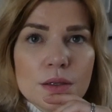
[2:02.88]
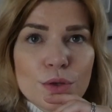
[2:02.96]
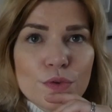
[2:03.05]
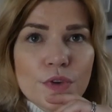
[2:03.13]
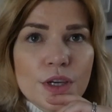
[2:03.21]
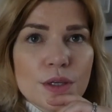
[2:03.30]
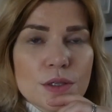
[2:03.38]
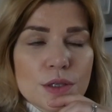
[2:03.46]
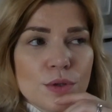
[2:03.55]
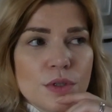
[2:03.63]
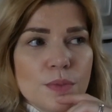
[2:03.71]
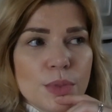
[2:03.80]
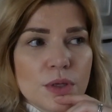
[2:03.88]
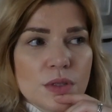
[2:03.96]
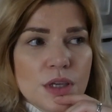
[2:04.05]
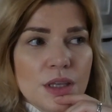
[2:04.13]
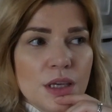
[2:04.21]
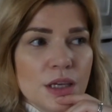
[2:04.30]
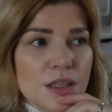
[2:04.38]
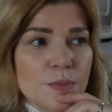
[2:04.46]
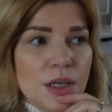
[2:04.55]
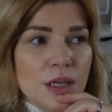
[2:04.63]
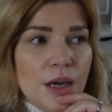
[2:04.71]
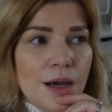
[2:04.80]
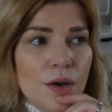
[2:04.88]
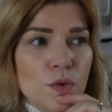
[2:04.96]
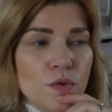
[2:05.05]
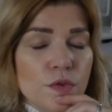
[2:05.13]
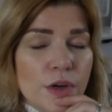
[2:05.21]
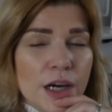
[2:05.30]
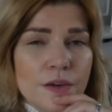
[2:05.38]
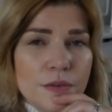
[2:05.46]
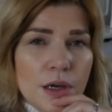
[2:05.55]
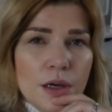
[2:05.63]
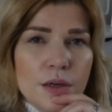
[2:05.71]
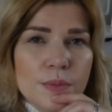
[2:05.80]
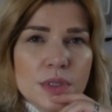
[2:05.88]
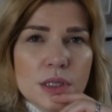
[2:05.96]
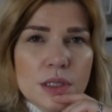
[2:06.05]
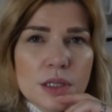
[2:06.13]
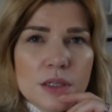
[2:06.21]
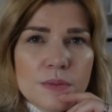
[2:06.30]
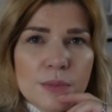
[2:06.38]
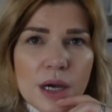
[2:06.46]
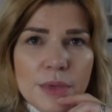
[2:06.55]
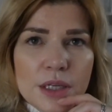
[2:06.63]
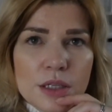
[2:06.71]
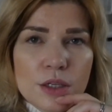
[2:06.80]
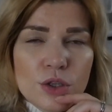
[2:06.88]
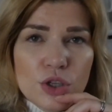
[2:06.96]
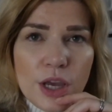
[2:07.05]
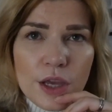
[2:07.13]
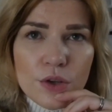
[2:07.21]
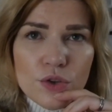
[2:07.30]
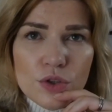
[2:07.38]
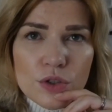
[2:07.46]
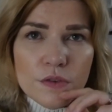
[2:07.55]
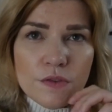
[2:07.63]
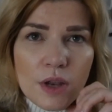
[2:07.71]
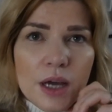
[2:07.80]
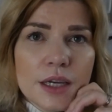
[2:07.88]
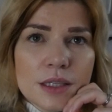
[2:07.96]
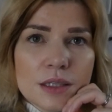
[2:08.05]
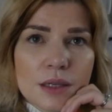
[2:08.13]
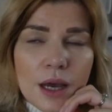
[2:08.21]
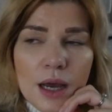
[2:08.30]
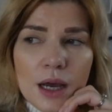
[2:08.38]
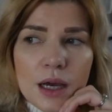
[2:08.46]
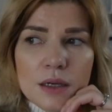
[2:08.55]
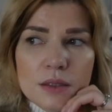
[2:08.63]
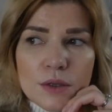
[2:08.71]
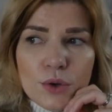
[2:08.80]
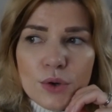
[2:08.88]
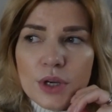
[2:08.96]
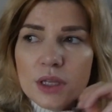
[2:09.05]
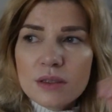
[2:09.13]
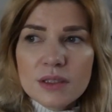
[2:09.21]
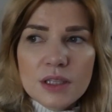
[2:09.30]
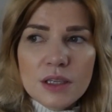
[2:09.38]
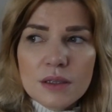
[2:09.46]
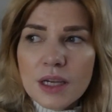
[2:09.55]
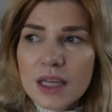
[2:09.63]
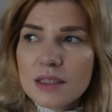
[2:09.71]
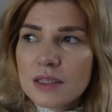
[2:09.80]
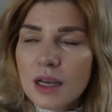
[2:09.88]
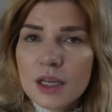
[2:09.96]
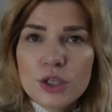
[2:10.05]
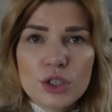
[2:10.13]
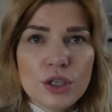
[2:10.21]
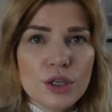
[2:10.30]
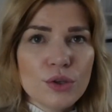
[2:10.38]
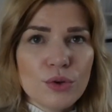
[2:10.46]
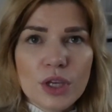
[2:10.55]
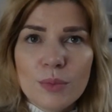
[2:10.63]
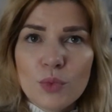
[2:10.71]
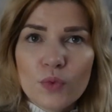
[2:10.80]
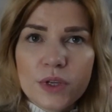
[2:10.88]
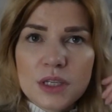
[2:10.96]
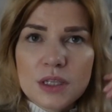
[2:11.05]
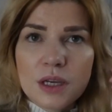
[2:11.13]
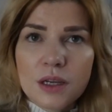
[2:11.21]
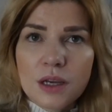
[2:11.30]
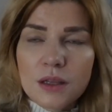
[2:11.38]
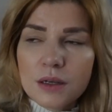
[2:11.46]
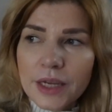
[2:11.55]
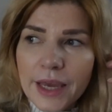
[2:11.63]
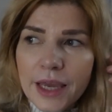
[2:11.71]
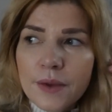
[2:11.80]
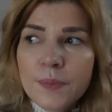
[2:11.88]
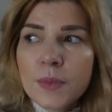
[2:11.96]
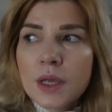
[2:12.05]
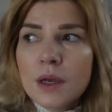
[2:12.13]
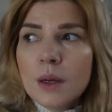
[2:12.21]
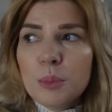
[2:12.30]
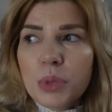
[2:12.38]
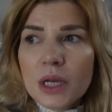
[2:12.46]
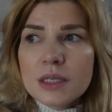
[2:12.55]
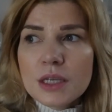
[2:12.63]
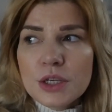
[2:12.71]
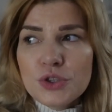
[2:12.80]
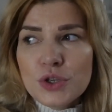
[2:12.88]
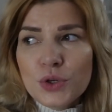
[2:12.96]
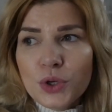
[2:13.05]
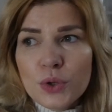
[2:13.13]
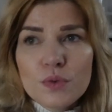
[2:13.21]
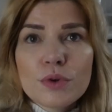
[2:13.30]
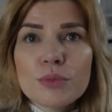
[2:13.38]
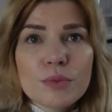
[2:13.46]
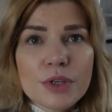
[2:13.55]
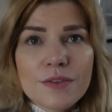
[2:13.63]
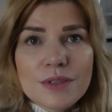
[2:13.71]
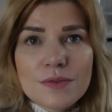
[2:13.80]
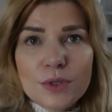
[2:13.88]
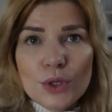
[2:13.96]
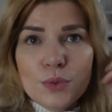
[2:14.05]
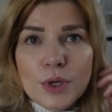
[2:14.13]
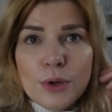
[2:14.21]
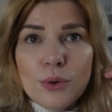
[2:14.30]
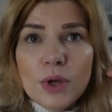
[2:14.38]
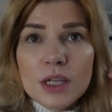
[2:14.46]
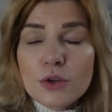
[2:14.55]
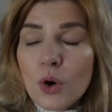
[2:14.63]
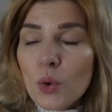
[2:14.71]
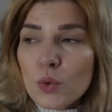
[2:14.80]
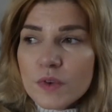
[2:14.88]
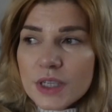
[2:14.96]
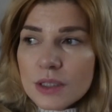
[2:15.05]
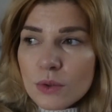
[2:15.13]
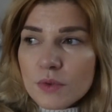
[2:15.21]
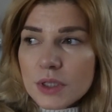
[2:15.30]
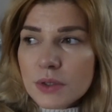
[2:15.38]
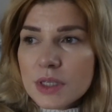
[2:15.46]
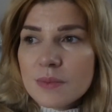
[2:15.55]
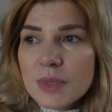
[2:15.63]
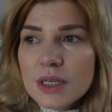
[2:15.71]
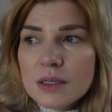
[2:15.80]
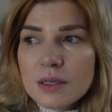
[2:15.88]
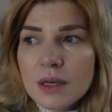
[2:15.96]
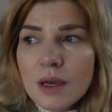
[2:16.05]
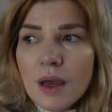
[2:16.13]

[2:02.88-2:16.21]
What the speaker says: So fingers crossed, because I think it's been now 5 times since his mum had to change the flights, so it's either cancellation or they move it to another day. Plus, as you know from the previous video, we all had COVID over Christmas.